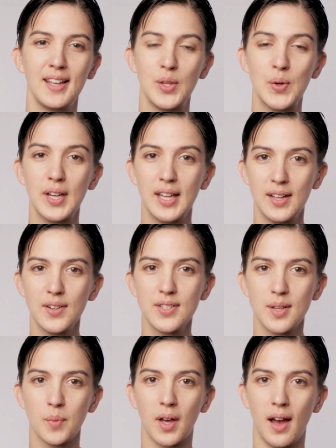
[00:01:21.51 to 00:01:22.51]
you can hear
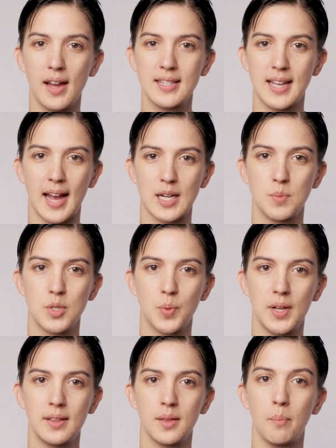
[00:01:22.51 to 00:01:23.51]
some contact
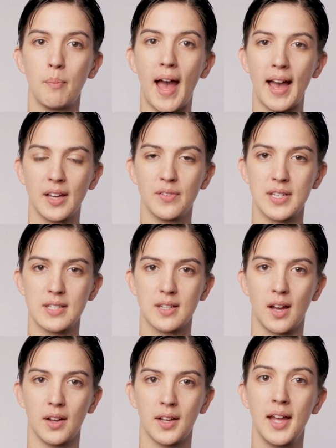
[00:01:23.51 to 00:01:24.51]
between the back of his
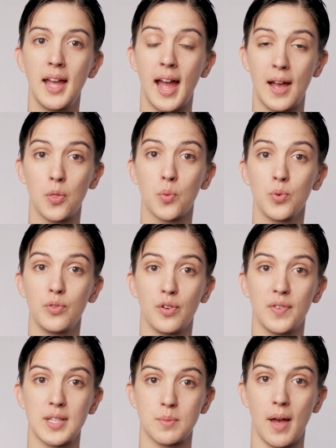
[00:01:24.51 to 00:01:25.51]
tongue and the roof
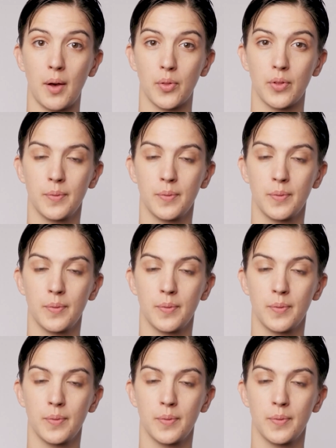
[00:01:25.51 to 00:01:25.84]
of his mouth.